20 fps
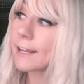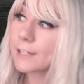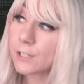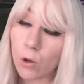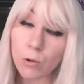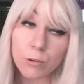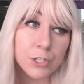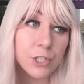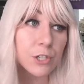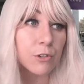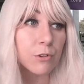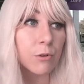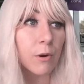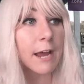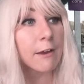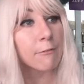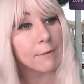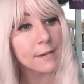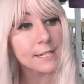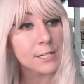told you,
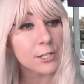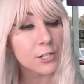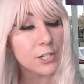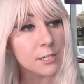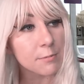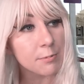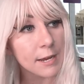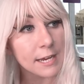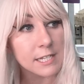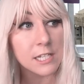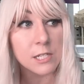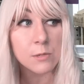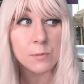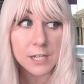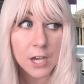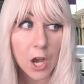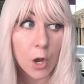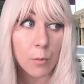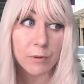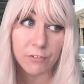I researched the places we
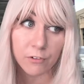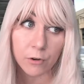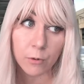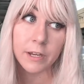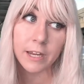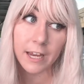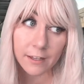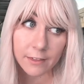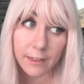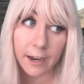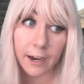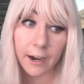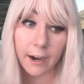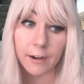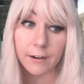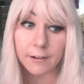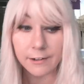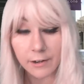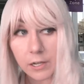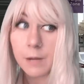go before we get
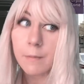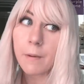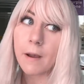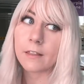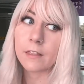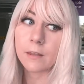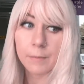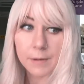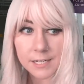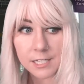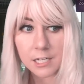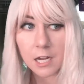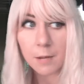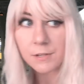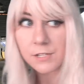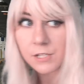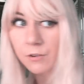there. Now come on, the bus stop is